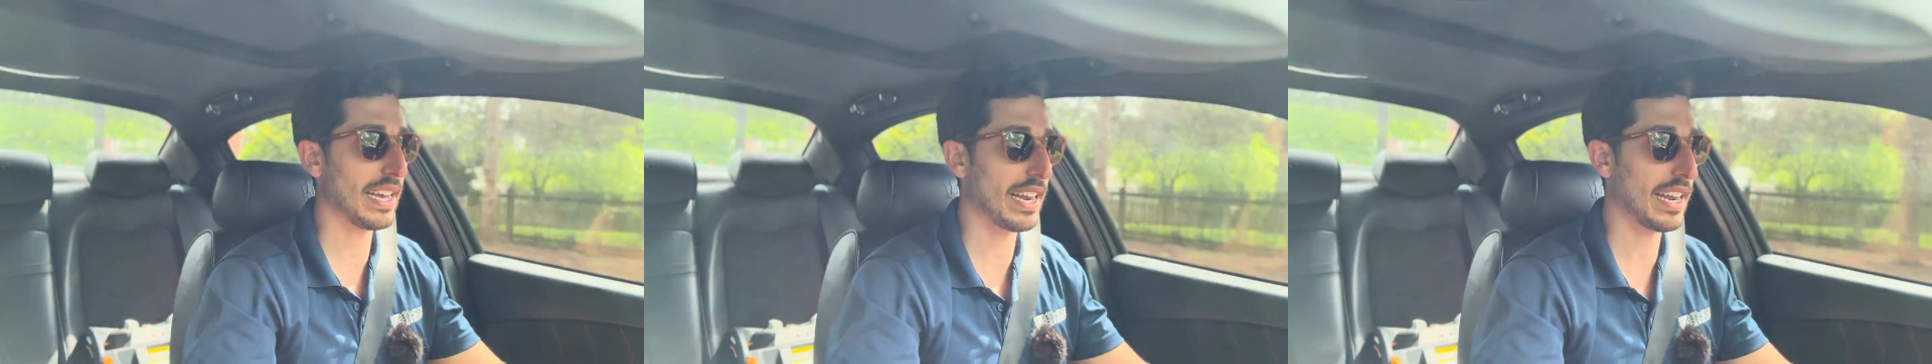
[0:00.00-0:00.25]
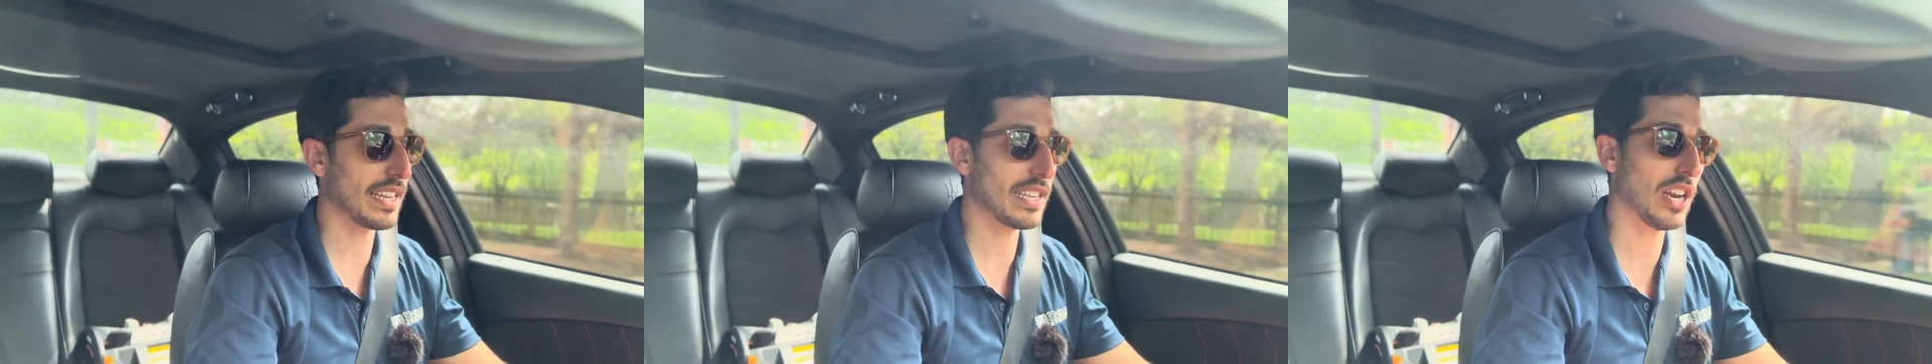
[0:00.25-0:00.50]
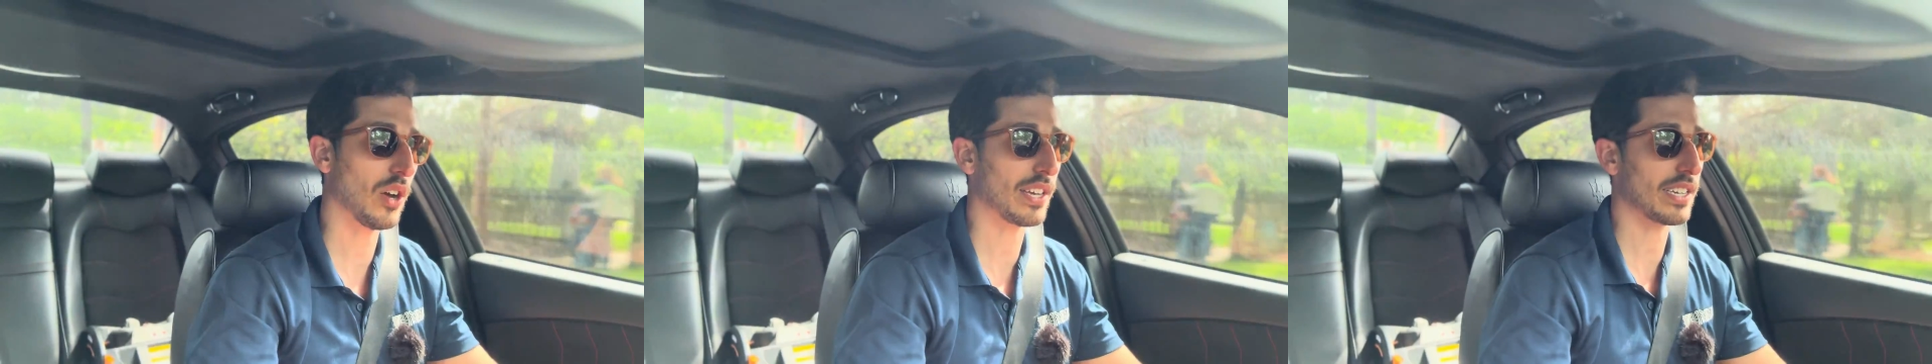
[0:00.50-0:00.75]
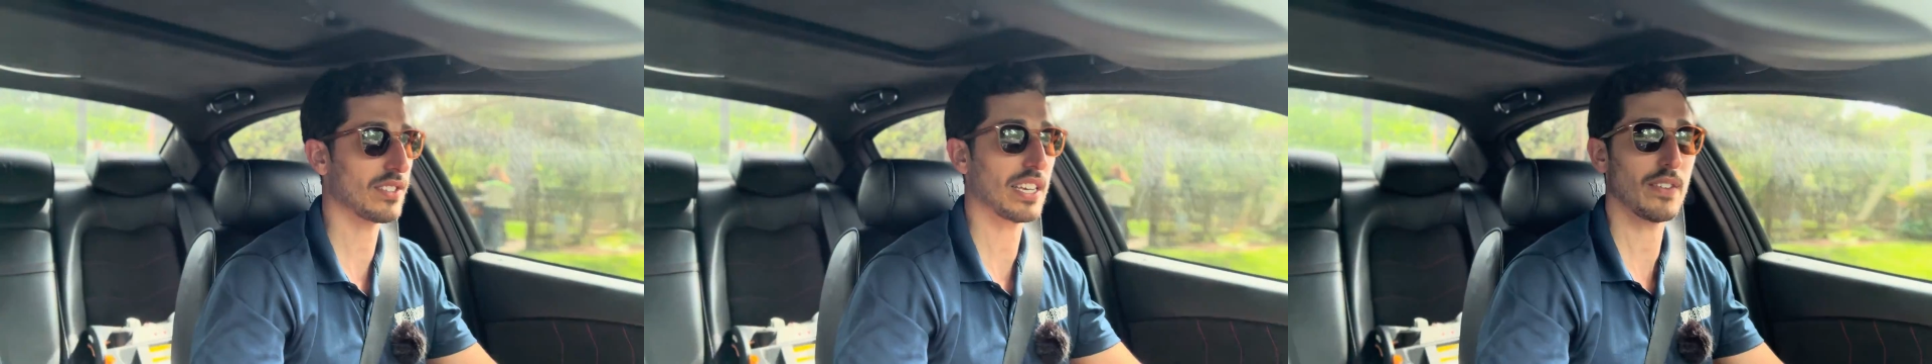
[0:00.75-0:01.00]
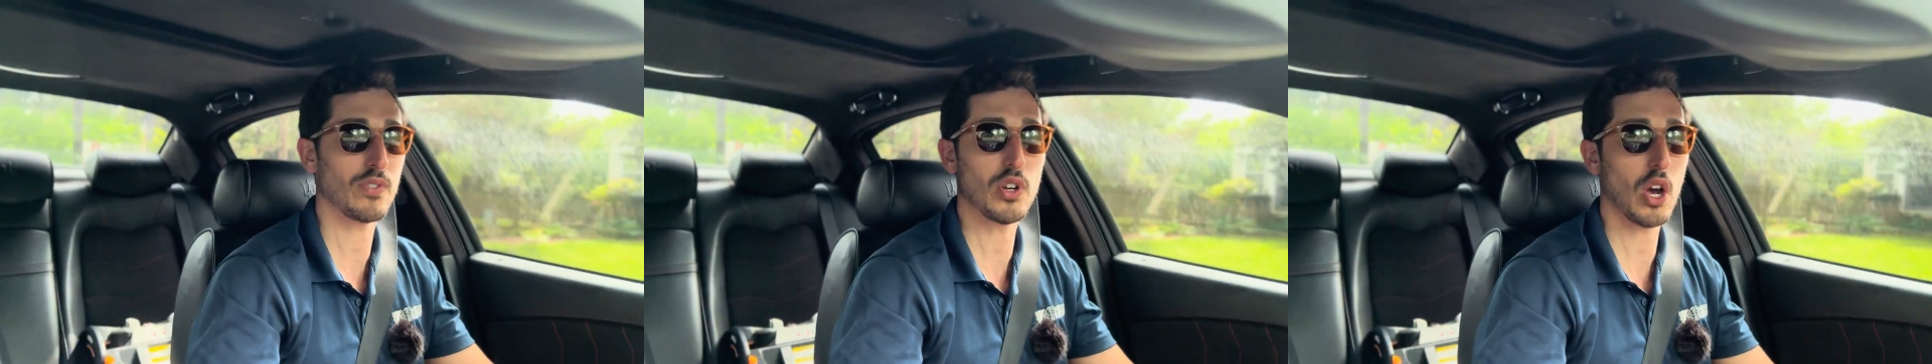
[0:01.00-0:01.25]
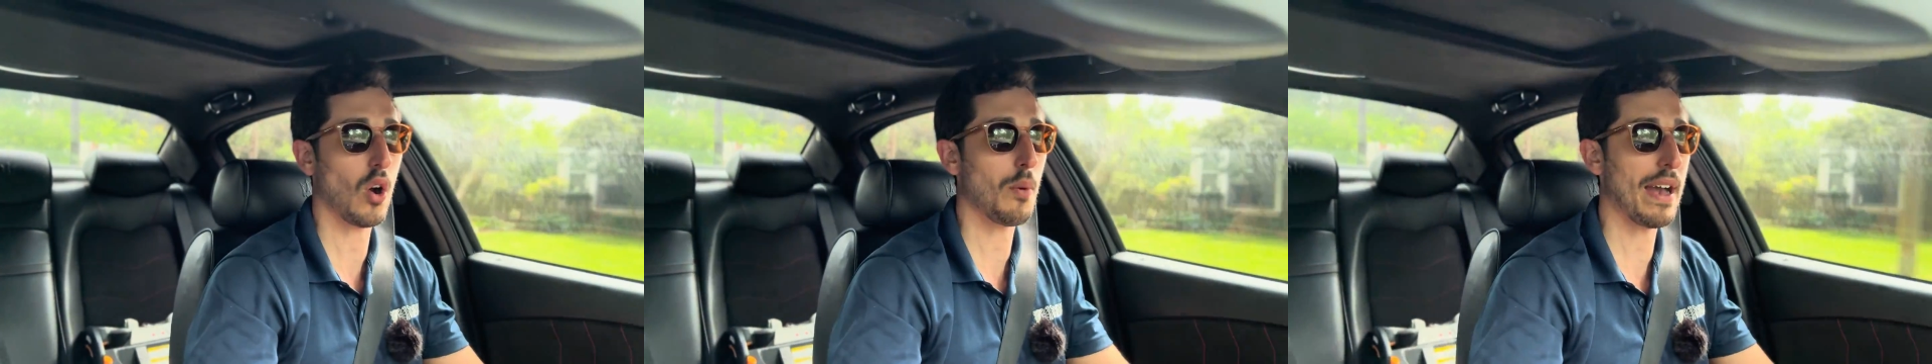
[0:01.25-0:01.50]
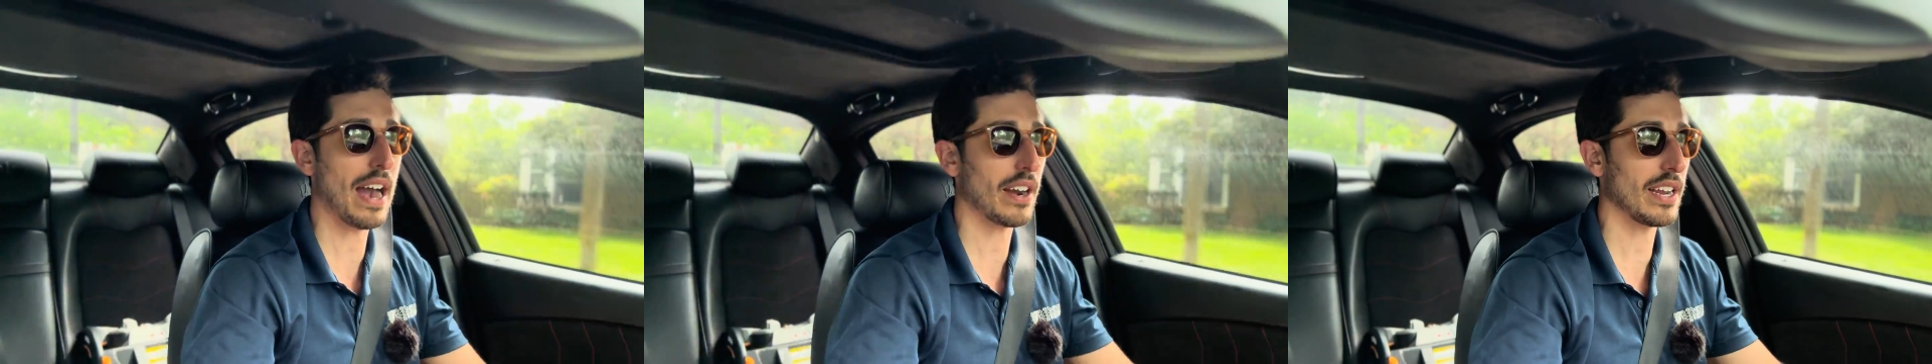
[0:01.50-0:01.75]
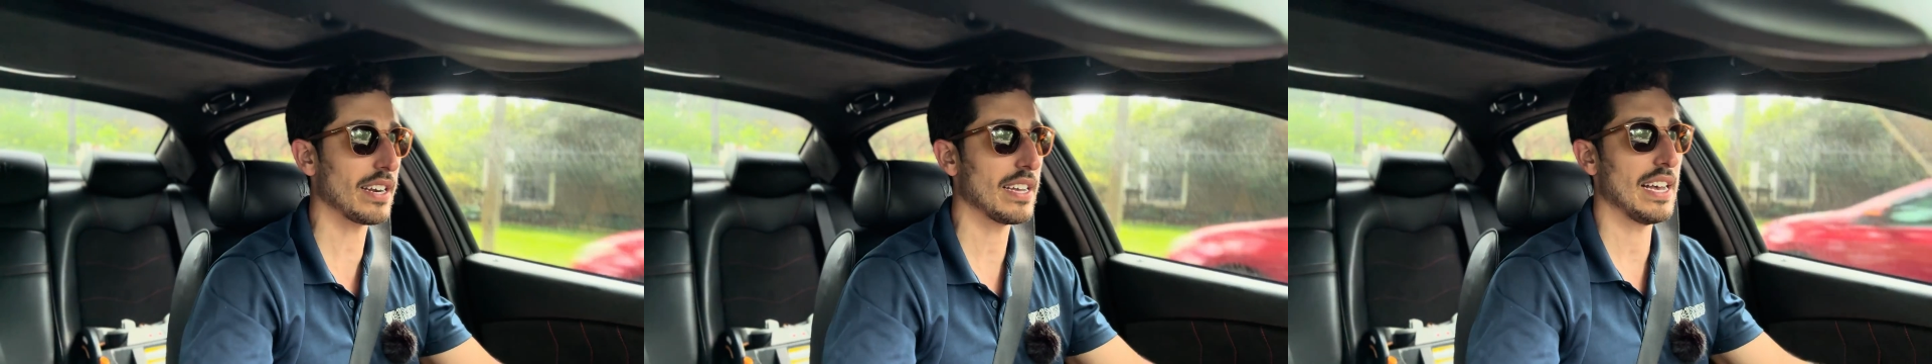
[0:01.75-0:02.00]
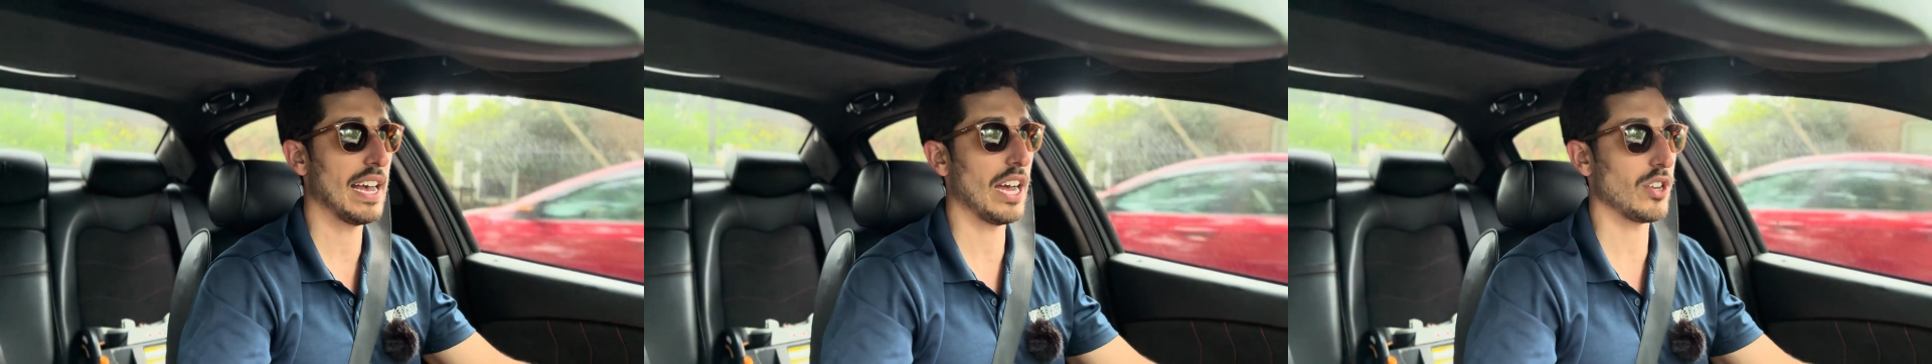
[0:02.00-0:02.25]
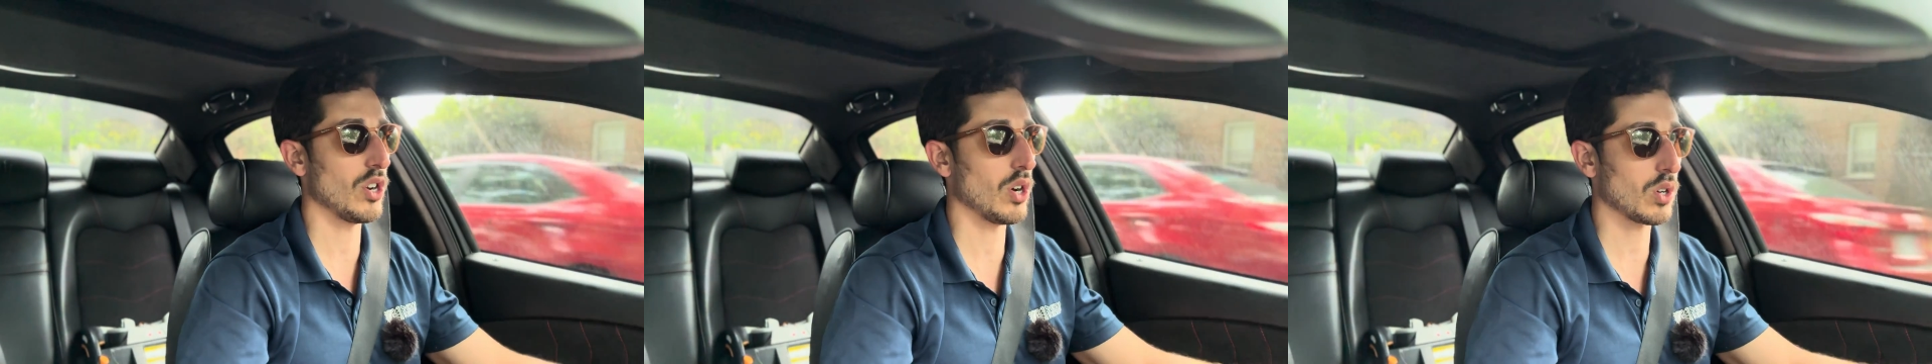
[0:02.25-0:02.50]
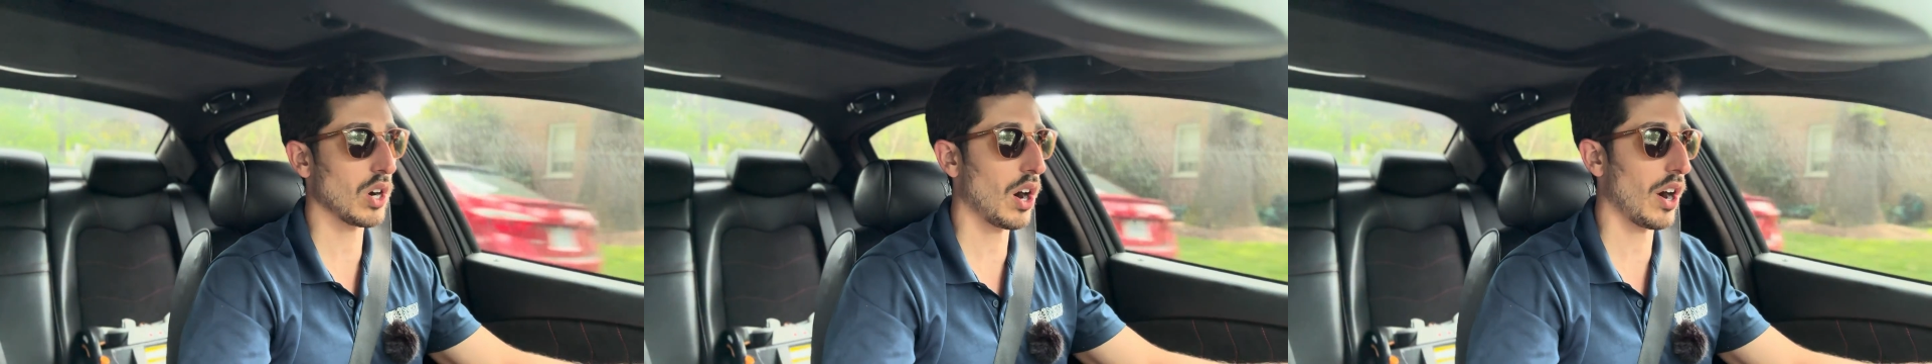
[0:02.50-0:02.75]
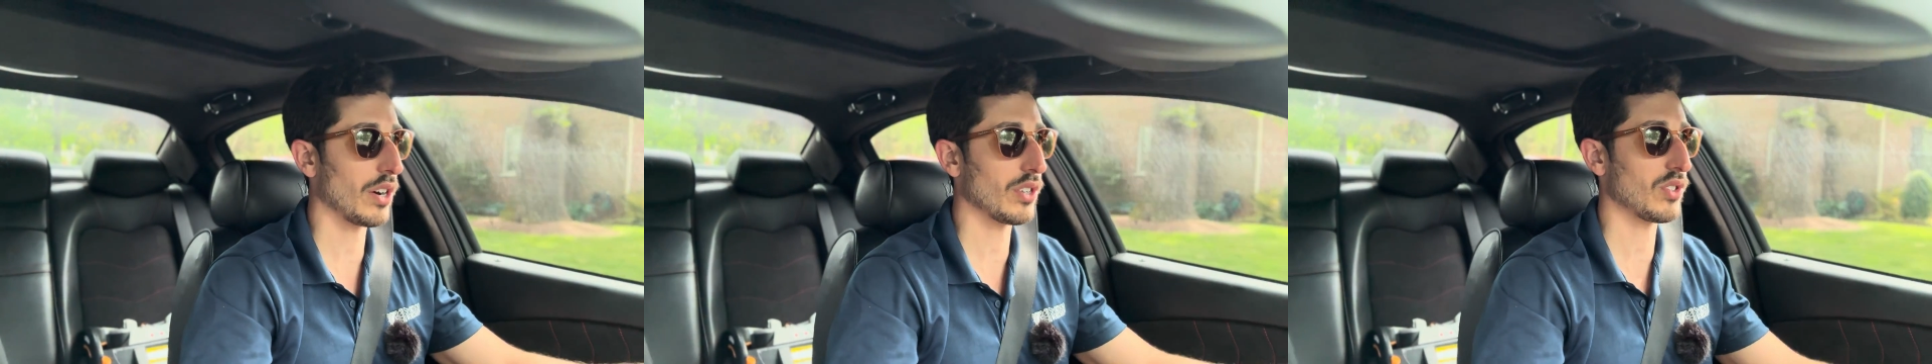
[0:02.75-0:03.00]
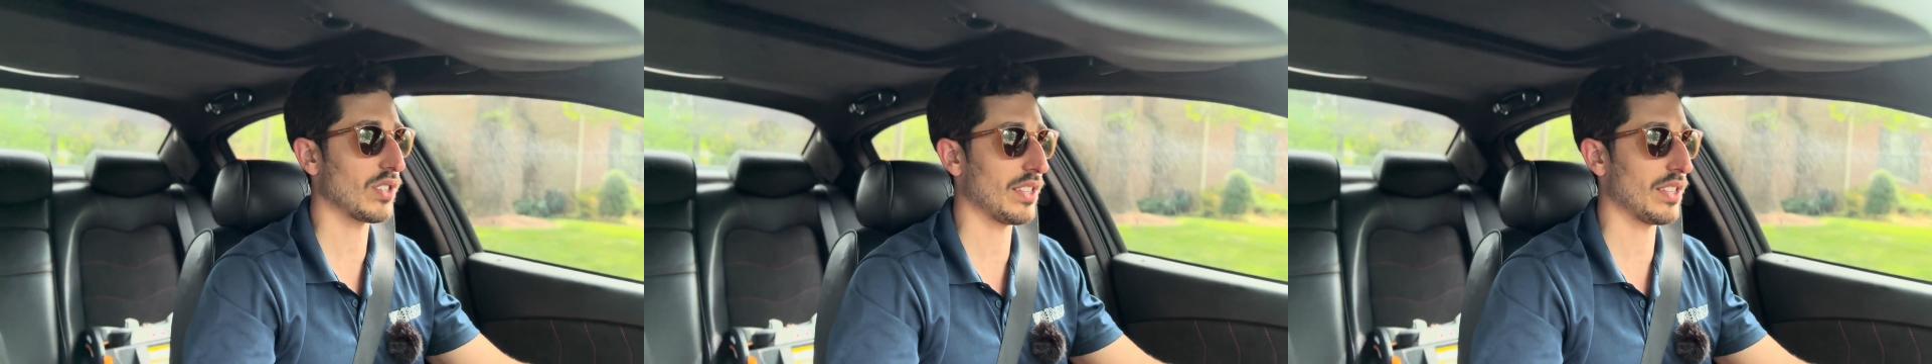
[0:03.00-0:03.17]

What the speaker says: and like I said, if you know about it and you know cars,